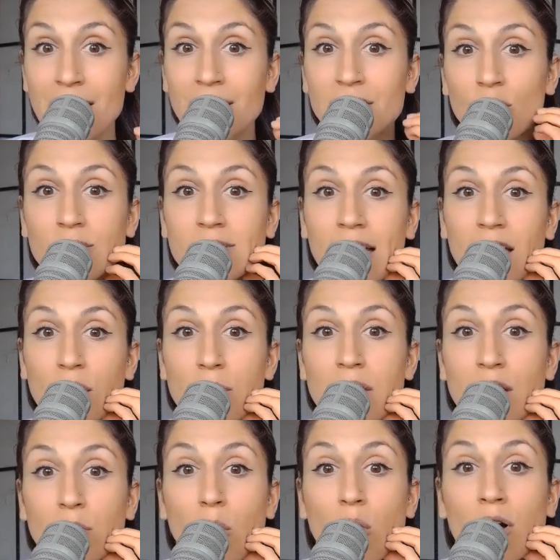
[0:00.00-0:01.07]
So it's going to be
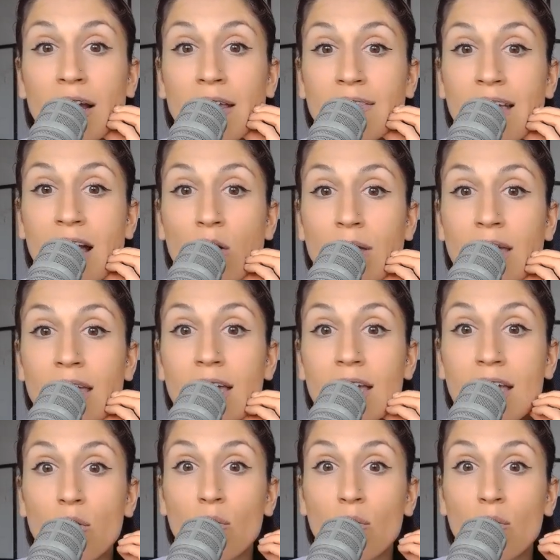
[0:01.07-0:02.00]
important that we